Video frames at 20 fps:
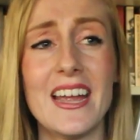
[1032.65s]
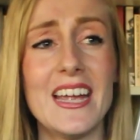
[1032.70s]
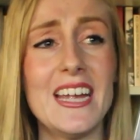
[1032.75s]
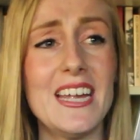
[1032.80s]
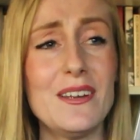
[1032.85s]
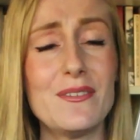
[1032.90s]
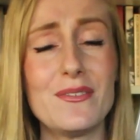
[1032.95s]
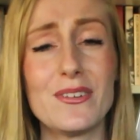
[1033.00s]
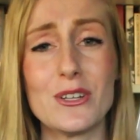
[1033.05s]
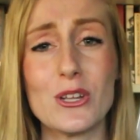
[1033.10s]

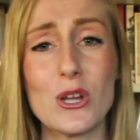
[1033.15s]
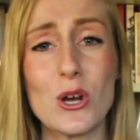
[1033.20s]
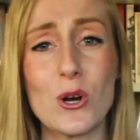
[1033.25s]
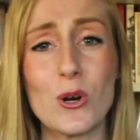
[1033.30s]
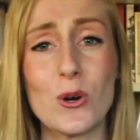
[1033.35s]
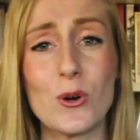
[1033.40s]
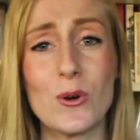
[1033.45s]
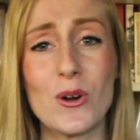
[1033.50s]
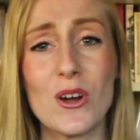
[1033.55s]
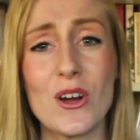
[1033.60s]
even
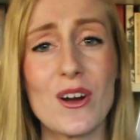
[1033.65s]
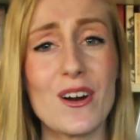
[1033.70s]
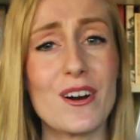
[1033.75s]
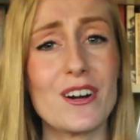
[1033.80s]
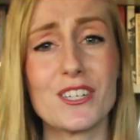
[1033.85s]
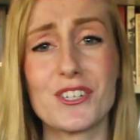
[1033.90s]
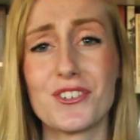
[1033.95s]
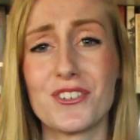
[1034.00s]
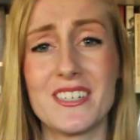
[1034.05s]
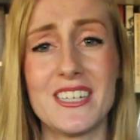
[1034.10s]
though
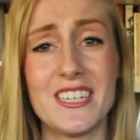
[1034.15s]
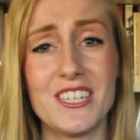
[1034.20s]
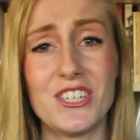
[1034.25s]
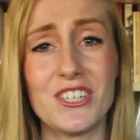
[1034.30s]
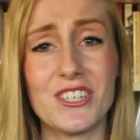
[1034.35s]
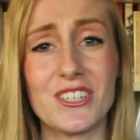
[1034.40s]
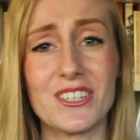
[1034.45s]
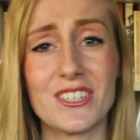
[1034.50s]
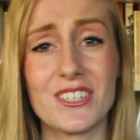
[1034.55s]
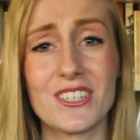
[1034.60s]
our
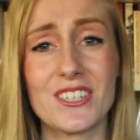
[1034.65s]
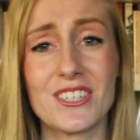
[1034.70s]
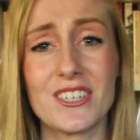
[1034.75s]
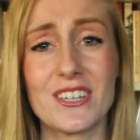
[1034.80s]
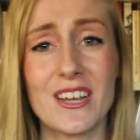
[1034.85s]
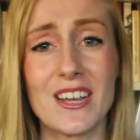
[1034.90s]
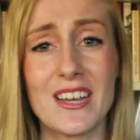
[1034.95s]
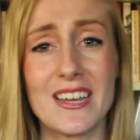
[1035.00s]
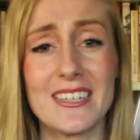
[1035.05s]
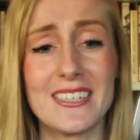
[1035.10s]
traditions
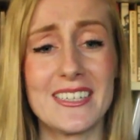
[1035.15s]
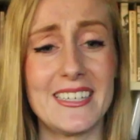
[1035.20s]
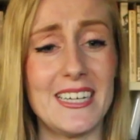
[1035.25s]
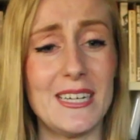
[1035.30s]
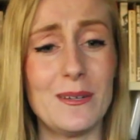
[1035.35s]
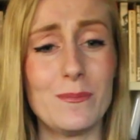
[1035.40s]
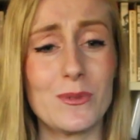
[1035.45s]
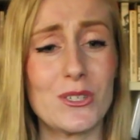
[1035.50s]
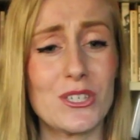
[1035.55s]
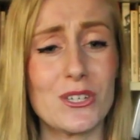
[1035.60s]

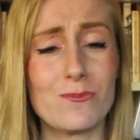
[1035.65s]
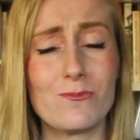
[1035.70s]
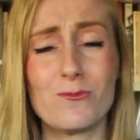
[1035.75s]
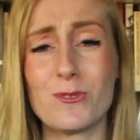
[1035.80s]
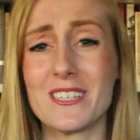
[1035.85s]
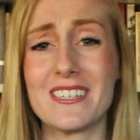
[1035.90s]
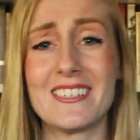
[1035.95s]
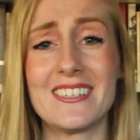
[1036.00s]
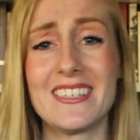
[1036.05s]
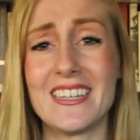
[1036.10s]
seem
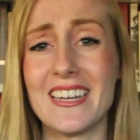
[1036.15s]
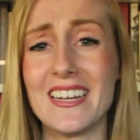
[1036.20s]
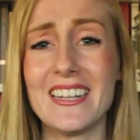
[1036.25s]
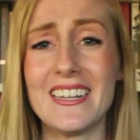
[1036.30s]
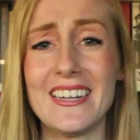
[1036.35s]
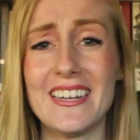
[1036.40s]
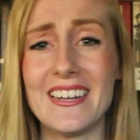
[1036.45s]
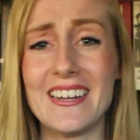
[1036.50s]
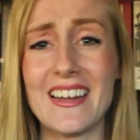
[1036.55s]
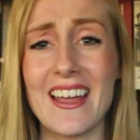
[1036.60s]
somewhat
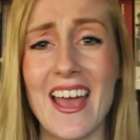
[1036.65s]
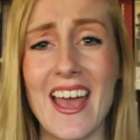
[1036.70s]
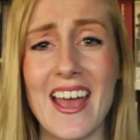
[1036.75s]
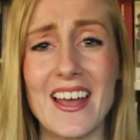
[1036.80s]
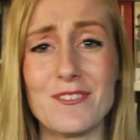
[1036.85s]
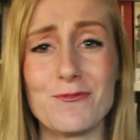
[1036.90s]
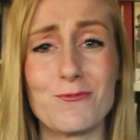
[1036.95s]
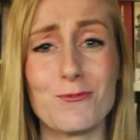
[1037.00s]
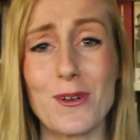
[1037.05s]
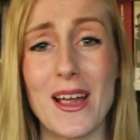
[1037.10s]
silly
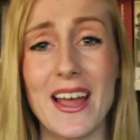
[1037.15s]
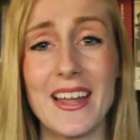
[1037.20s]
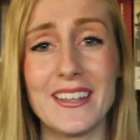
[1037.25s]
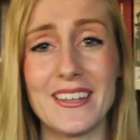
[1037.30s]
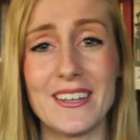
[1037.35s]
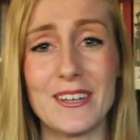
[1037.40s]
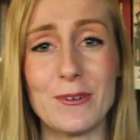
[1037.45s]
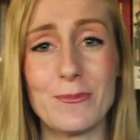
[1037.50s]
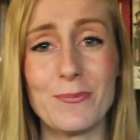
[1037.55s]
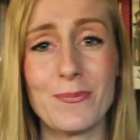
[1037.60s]
and
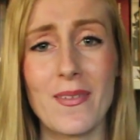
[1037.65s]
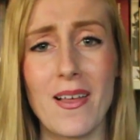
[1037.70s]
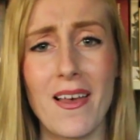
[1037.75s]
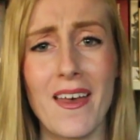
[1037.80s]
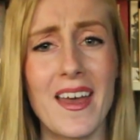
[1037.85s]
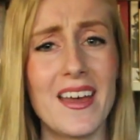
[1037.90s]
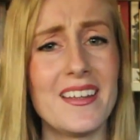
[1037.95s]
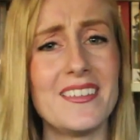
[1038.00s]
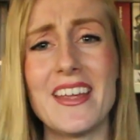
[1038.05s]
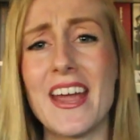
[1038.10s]
random,
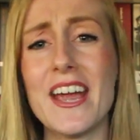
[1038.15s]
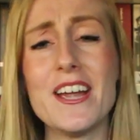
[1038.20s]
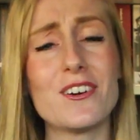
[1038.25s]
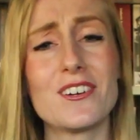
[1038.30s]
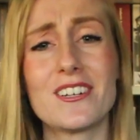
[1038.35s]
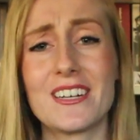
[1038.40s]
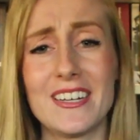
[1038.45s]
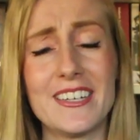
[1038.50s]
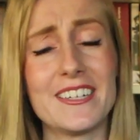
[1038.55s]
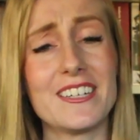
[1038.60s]
they
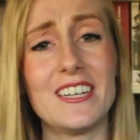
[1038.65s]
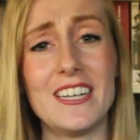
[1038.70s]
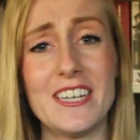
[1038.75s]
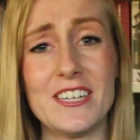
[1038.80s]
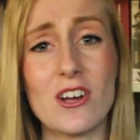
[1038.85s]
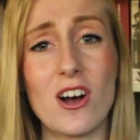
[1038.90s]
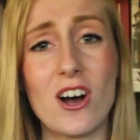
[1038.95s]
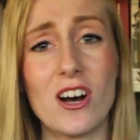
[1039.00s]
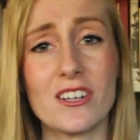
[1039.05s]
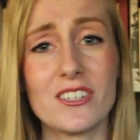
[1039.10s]
are clearly
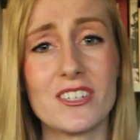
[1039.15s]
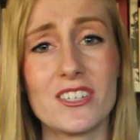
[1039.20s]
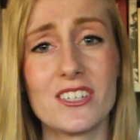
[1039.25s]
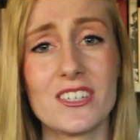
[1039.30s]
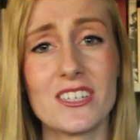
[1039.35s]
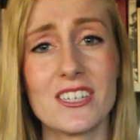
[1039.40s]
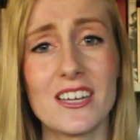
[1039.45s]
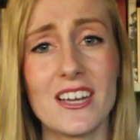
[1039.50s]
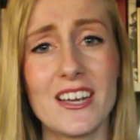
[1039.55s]
not.